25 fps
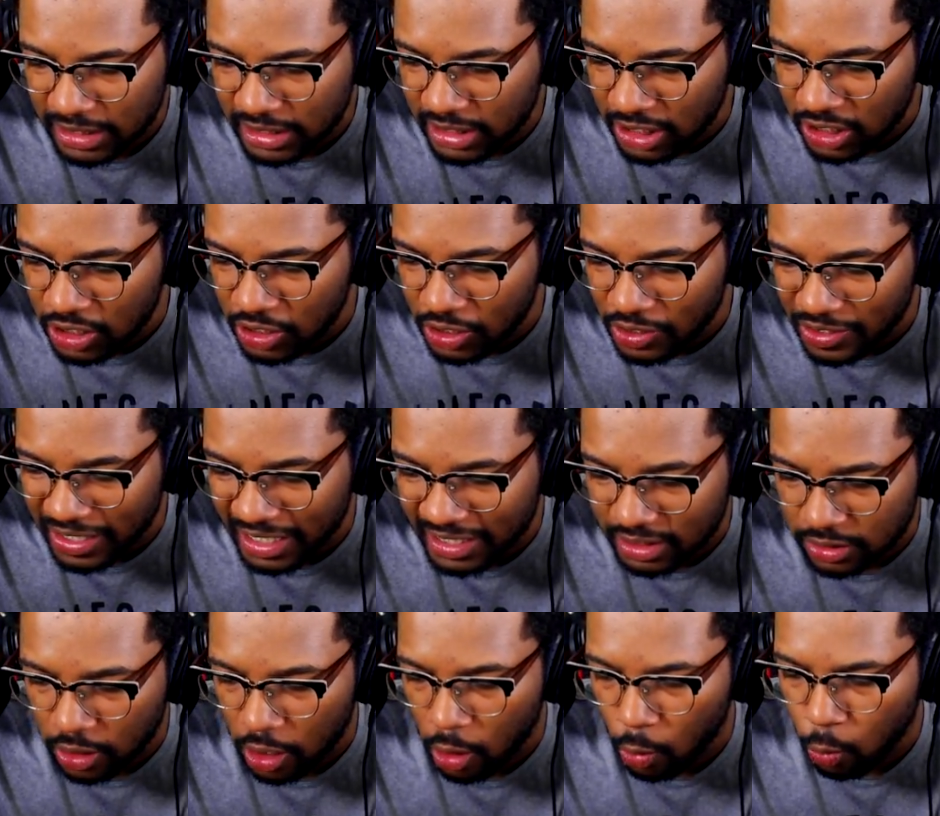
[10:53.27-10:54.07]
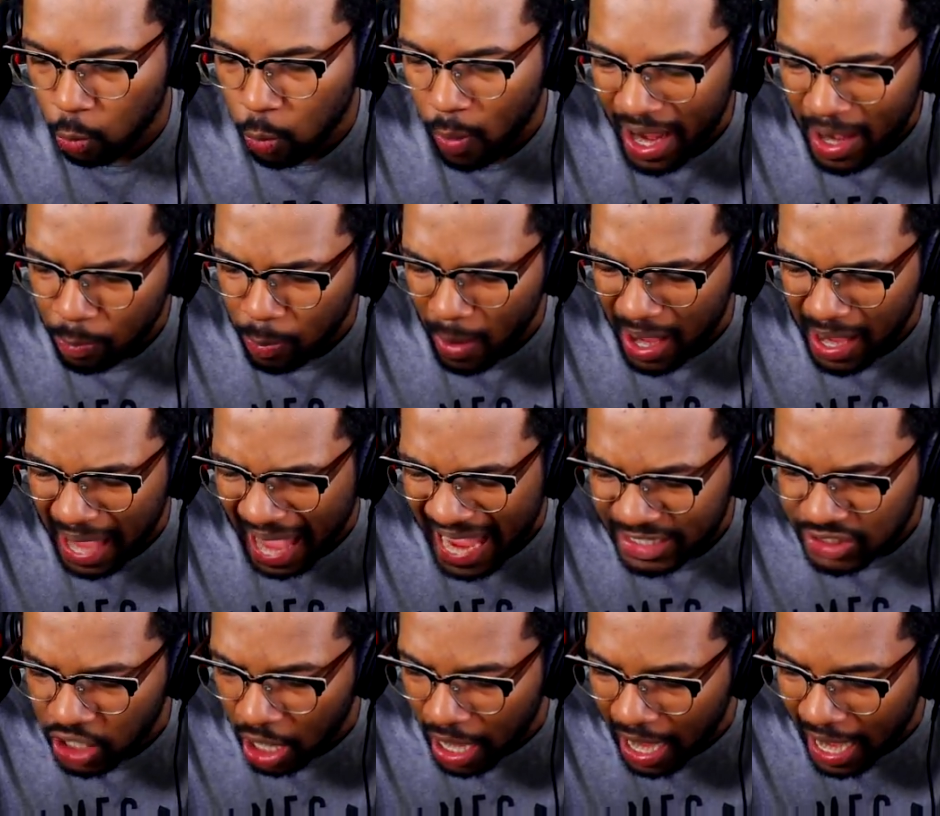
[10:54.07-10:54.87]
Ooh, what?
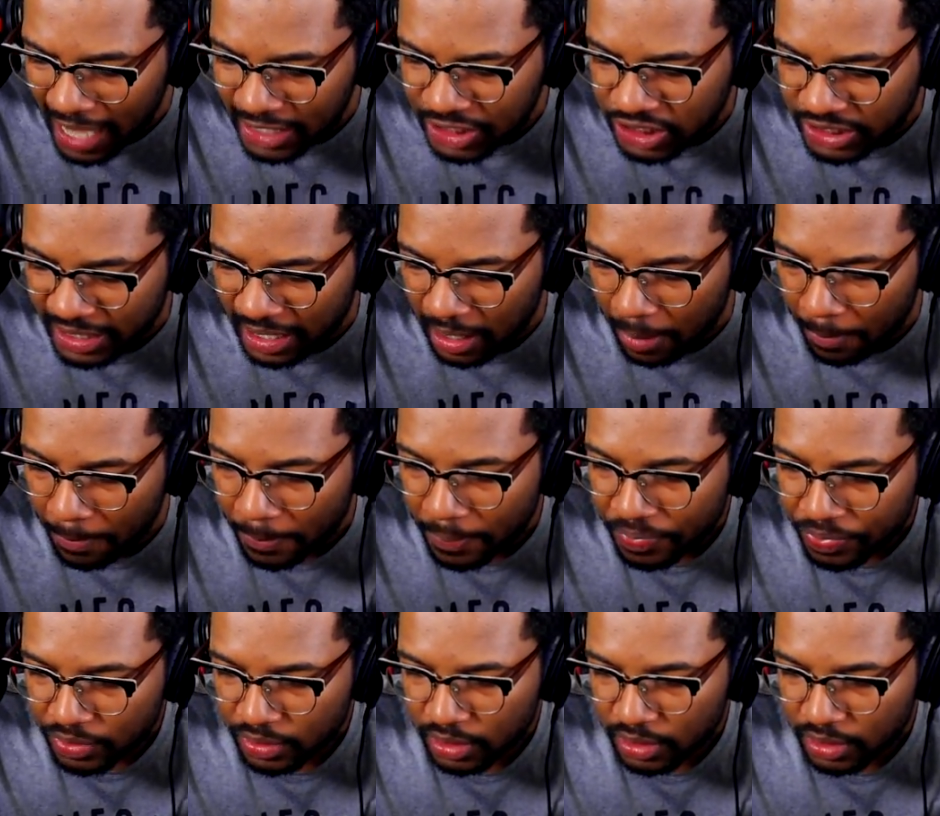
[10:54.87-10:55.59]
I dodged him.